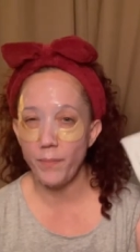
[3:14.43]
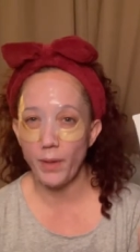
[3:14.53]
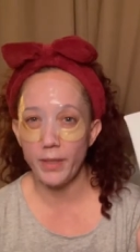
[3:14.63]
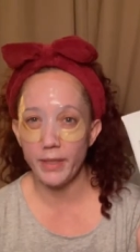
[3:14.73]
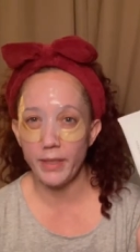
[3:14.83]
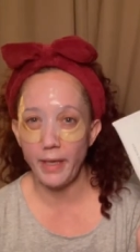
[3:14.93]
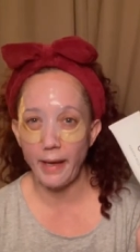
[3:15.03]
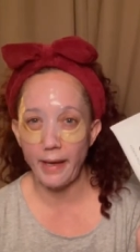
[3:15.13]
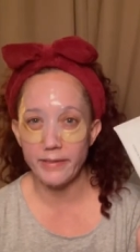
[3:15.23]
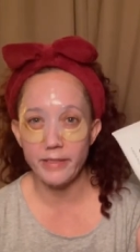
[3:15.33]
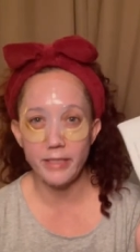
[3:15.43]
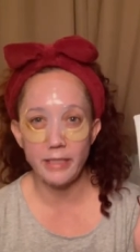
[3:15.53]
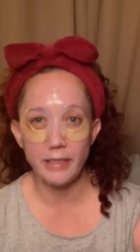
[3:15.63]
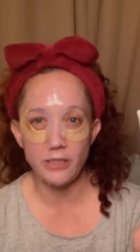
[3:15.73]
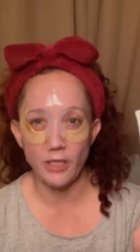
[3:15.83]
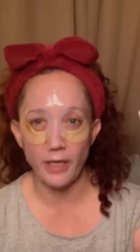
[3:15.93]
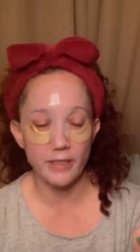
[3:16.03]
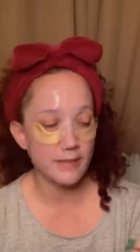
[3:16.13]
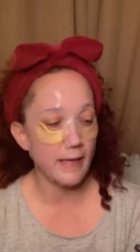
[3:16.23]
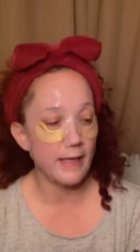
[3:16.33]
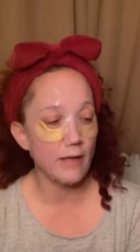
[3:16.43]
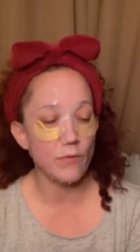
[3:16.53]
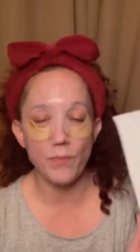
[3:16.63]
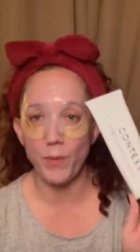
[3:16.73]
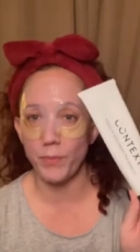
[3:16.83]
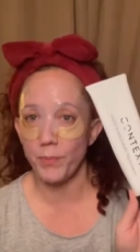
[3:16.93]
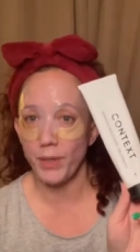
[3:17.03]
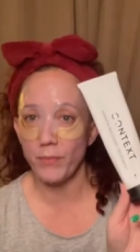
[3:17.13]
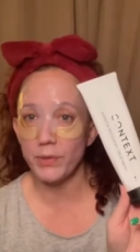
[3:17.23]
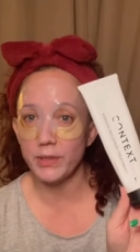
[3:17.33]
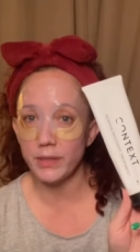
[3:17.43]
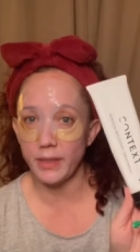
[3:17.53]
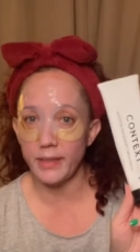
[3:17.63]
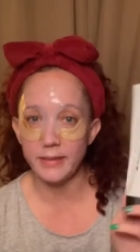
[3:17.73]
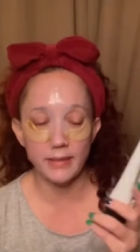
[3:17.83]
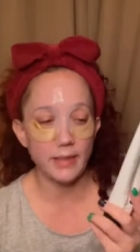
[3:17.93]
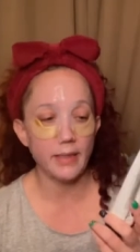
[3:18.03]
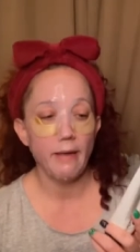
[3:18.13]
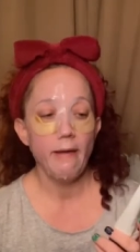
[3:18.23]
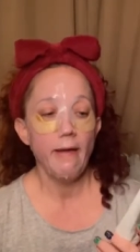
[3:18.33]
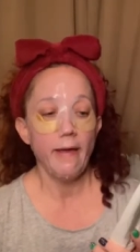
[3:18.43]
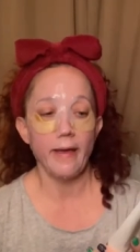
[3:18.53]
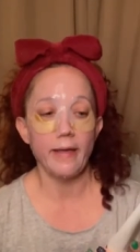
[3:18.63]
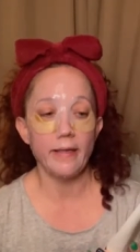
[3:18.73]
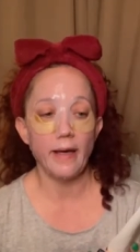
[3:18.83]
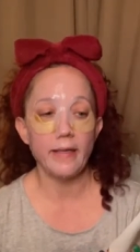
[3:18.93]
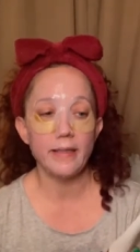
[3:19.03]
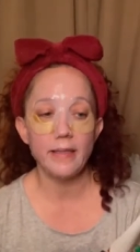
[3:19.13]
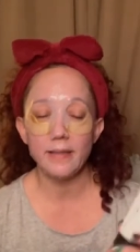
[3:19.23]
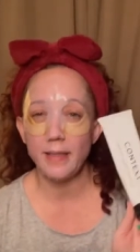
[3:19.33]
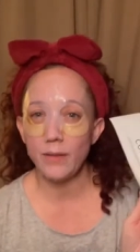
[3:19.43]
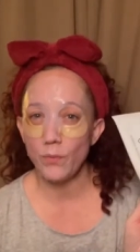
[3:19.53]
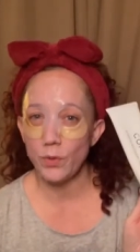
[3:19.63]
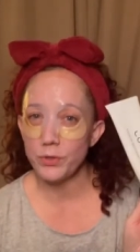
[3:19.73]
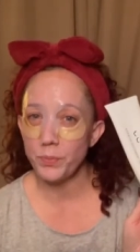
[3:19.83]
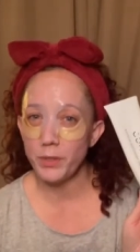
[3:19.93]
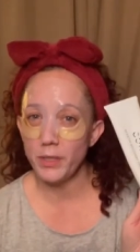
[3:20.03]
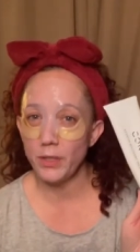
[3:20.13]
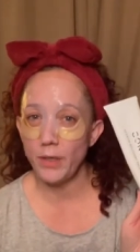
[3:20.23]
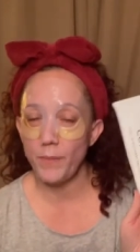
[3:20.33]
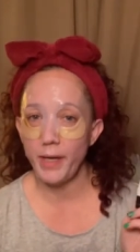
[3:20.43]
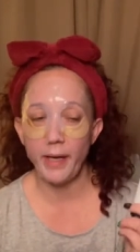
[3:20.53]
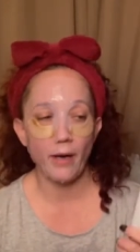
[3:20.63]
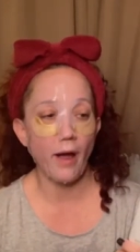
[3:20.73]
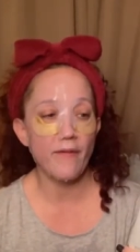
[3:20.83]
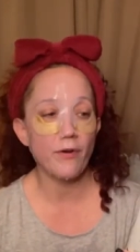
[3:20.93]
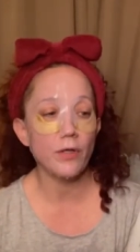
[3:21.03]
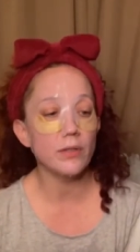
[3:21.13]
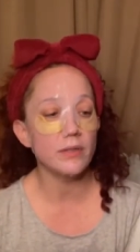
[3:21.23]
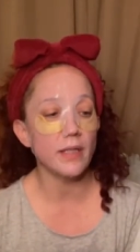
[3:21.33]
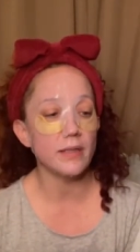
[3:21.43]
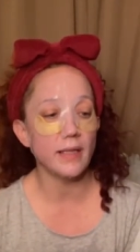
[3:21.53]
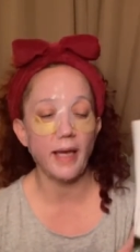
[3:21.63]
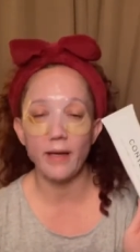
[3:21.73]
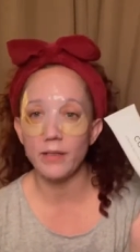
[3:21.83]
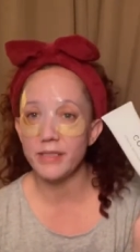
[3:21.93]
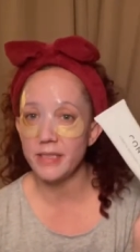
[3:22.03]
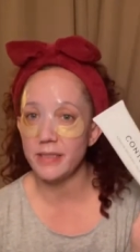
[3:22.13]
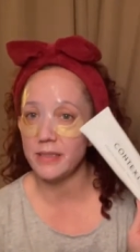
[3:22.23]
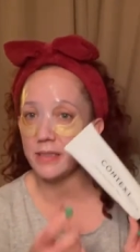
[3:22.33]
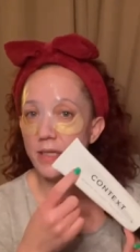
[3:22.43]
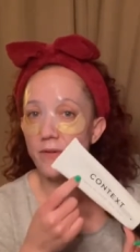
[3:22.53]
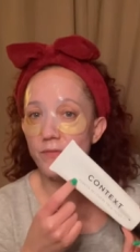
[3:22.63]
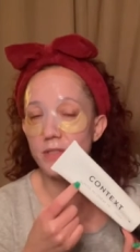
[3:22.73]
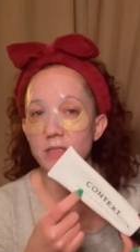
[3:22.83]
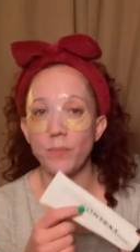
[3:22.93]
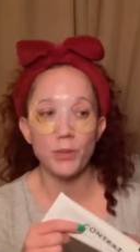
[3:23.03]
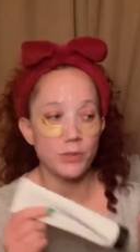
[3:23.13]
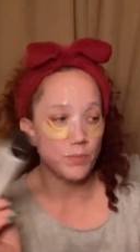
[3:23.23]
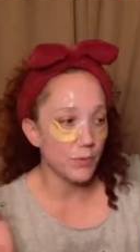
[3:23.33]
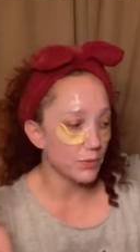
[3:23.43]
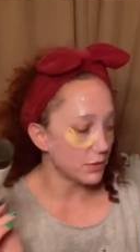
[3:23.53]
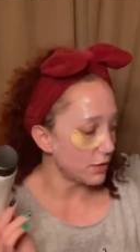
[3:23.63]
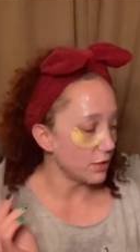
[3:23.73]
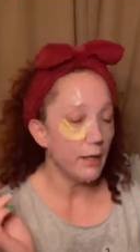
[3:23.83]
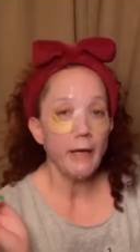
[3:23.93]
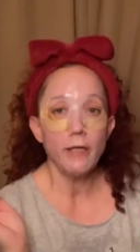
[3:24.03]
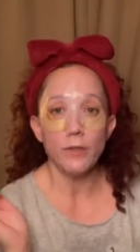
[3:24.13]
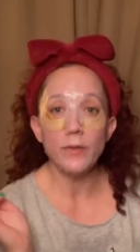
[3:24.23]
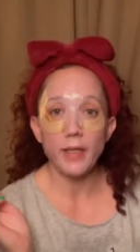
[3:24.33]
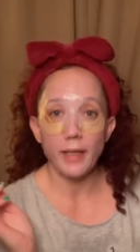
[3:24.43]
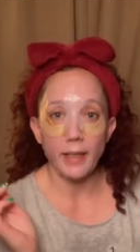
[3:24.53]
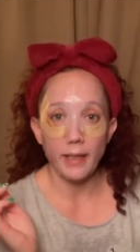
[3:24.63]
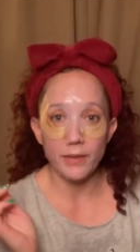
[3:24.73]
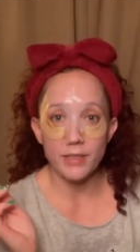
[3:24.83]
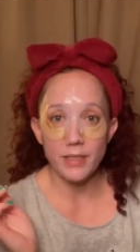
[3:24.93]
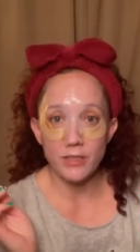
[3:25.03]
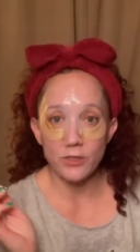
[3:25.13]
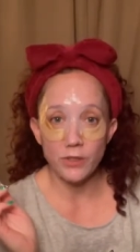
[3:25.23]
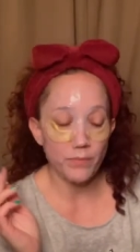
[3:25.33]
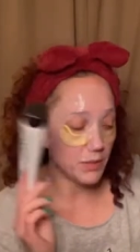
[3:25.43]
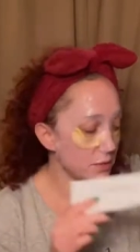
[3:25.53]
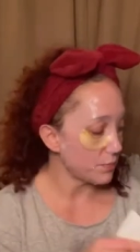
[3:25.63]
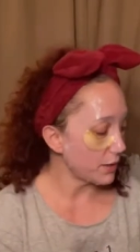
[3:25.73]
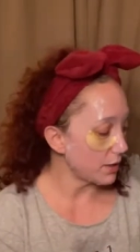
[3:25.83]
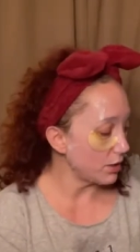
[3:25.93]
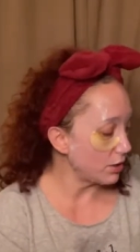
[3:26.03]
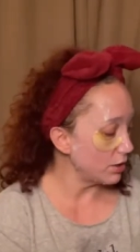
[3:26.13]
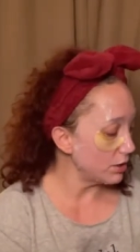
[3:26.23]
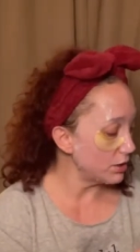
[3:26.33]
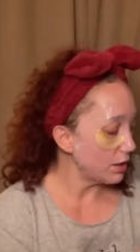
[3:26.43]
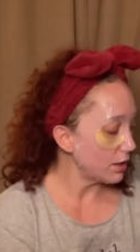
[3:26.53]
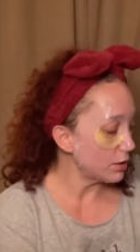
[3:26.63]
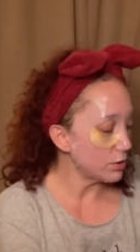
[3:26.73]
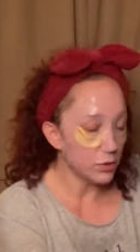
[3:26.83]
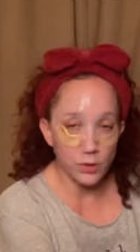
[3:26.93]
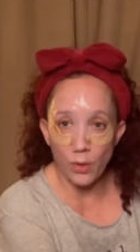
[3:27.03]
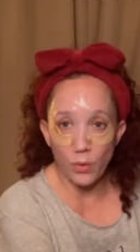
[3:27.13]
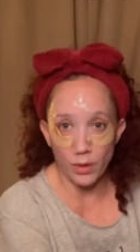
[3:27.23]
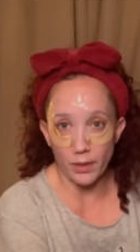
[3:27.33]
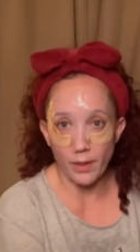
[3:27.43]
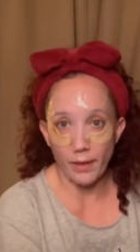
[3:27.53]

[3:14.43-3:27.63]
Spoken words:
bought it at TJ's. I can't remember, but I really liked it. And I think that it works pretty good on my hair. I've heard that the keratin stuff is supposed to be really good. You can get keratin treatments, but good Lord,